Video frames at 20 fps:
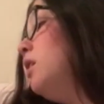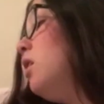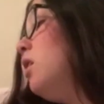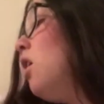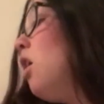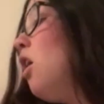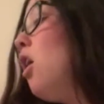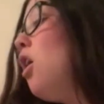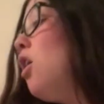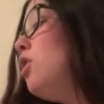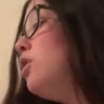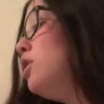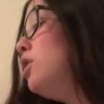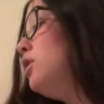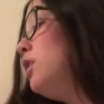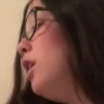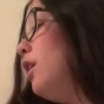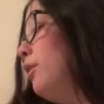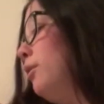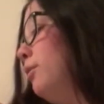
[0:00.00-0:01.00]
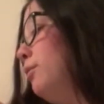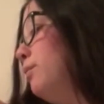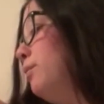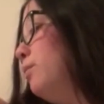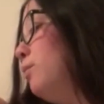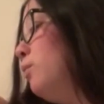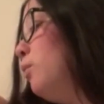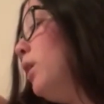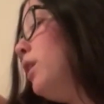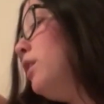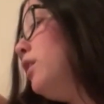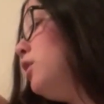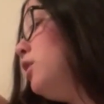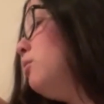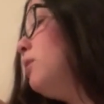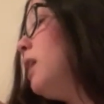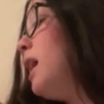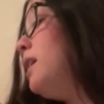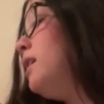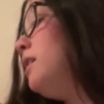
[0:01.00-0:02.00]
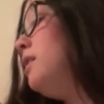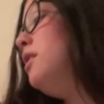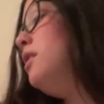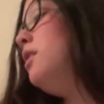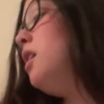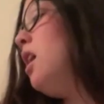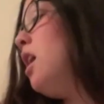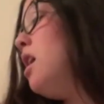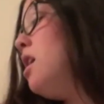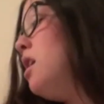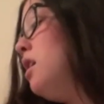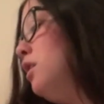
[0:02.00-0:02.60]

All alone. Whether you like it or not,